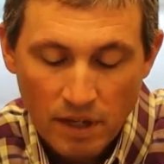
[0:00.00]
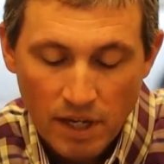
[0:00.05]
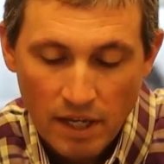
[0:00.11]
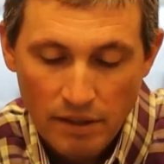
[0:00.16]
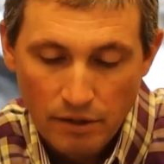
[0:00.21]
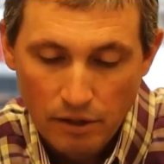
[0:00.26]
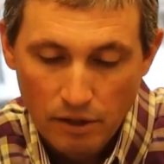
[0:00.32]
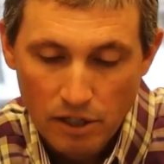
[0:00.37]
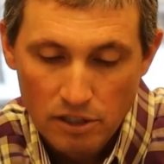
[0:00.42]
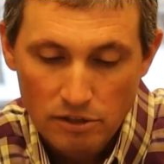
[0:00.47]
And
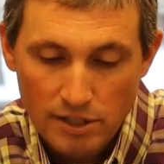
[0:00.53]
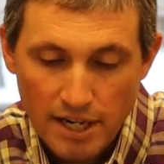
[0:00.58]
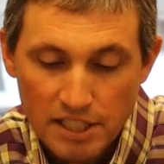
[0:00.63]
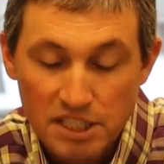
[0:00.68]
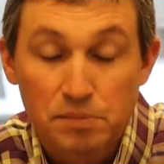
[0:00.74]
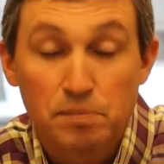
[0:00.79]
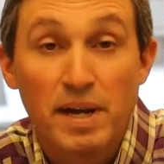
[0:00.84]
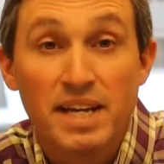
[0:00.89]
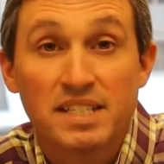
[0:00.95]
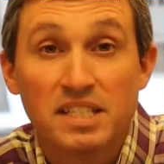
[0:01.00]
they're going to try to
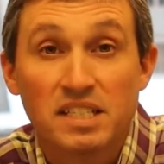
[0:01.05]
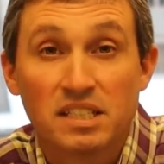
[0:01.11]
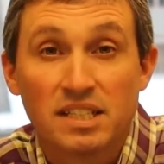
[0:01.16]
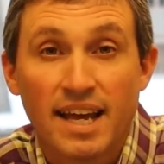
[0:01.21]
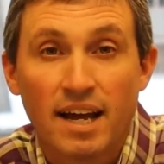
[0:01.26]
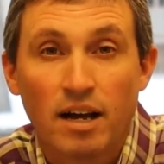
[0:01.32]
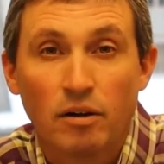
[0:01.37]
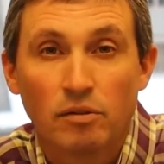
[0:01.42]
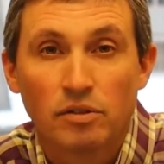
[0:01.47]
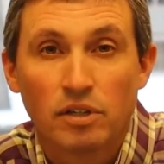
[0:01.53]
space this
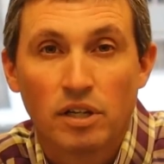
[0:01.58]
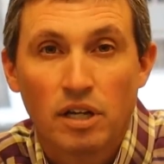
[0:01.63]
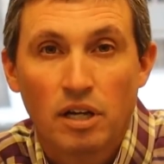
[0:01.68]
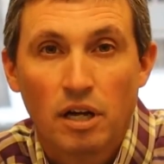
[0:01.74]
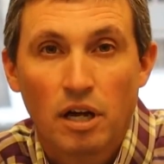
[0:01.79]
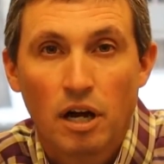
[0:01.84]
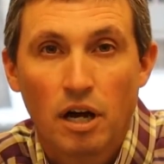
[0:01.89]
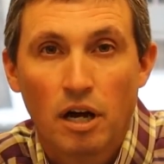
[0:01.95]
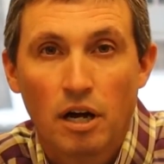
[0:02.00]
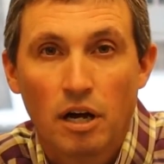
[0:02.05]
out,
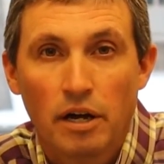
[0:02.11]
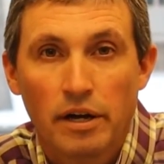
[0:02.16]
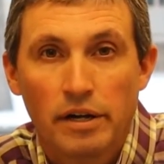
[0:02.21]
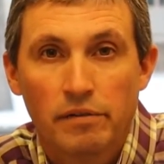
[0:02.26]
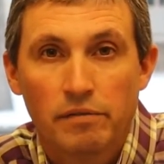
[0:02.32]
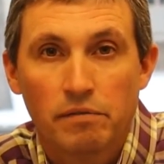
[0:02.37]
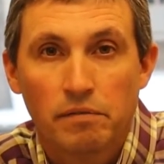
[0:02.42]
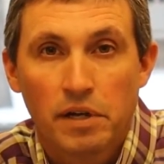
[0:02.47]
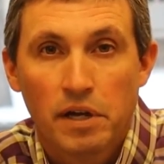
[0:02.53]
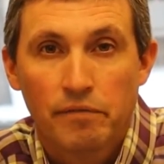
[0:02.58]

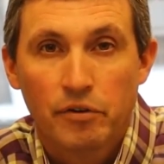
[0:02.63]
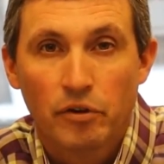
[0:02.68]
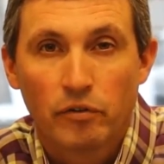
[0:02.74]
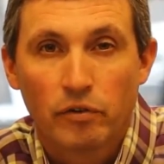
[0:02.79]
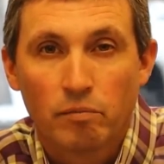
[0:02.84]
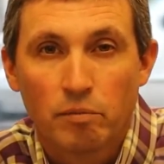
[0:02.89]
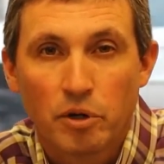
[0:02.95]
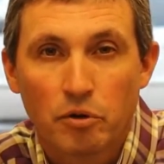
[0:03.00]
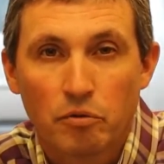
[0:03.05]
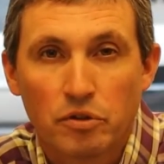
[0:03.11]
if you're
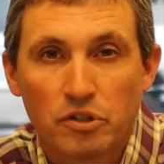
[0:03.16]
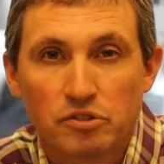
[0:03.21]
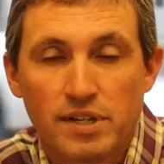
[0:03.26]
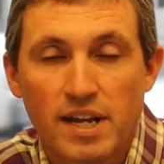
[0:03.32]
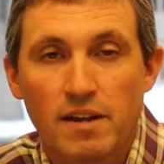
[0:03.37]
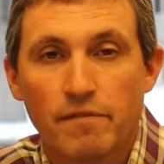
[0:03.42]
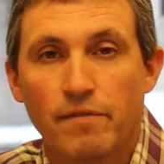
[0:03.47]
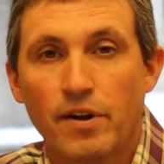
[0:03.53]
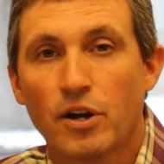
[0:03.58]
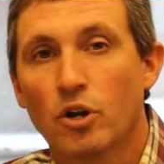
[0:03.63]
familiar with the
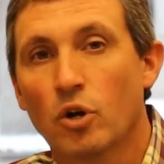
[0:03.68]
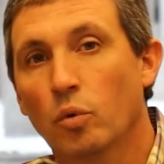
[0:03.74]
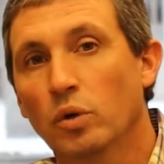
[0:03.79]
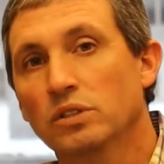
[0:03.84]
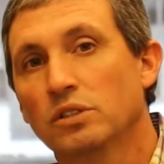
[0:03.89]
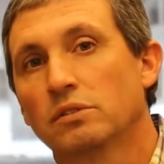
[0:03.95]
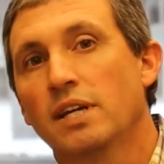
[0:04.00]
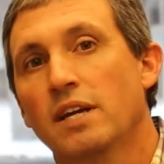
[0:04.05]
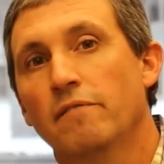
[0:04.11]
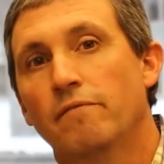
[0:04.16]
State Fair or went
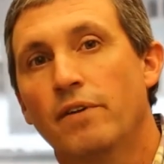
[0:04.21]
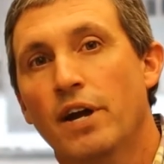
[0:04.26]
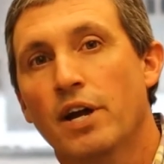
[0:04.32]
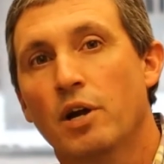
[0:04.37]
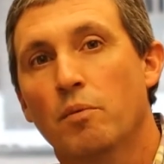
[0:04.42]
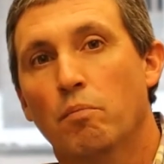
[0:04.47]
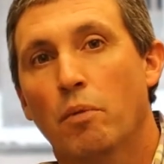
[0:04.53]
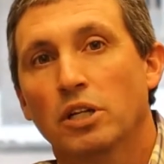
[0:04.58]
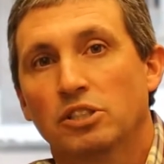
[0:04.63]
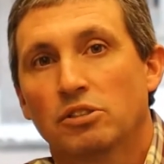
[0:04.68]
to State
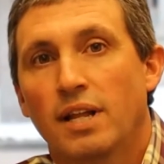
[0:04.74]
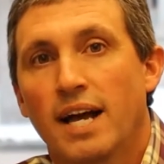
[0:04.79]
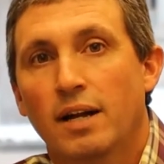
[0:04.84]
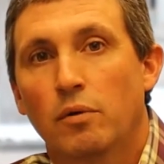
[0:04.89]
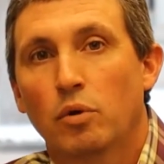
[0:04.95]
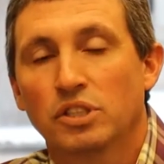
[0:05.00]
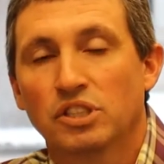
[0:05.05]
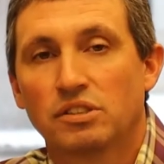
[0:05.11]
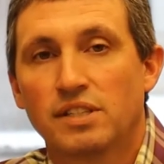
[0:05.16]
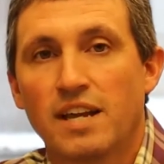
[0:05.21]
Fair, much like
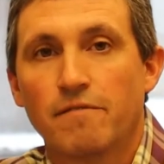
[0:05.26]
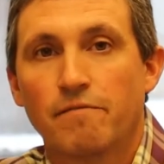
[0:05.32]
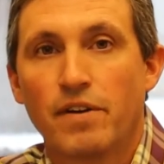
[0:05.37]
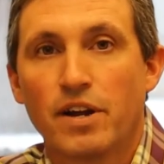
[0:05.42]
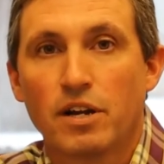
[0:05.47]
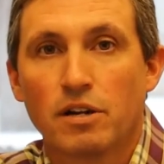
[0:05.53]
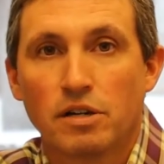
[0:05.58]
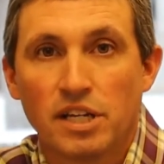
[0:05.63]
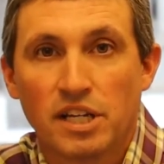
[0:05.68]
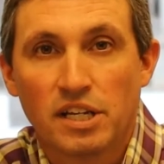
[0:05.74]
what State
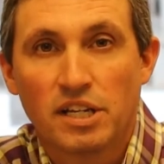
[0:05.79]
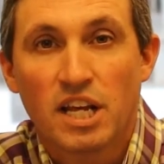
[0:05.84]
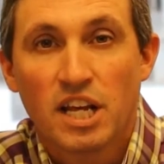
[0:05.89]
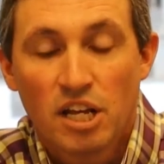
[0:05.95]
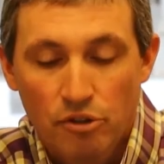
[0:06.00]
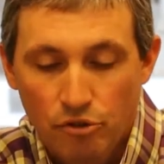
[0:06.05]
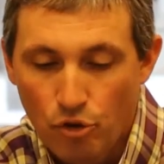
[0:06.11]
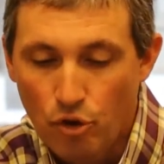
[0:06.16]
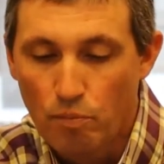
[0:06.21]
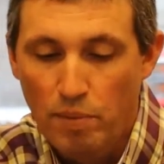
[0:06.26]
Fair did,
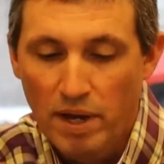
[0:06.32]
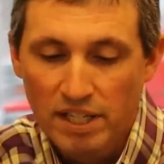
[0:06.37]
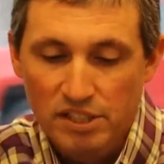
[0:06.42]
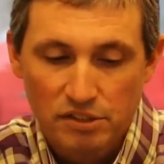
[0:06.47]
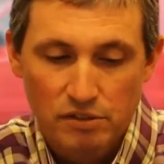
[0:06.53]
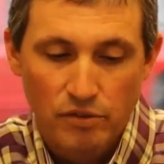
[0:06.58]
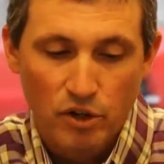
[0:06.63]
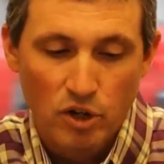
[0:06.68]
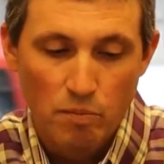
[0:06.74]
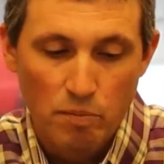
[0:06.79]
to the best
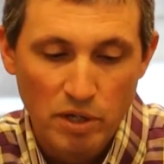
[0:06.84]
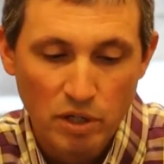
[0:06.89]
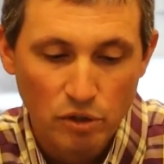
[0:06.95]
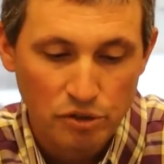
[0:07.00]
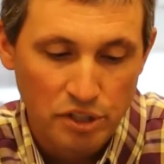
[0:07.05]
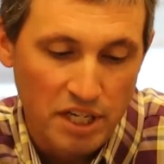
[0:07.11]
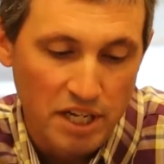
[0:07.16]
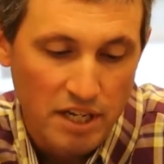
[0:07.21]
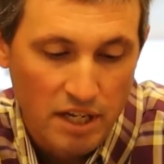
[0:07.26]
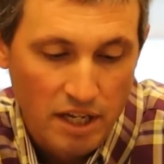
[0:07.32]
of their
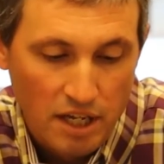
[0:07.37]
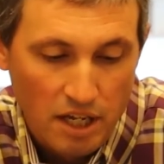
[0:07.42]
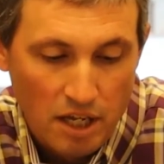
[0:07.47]
ability.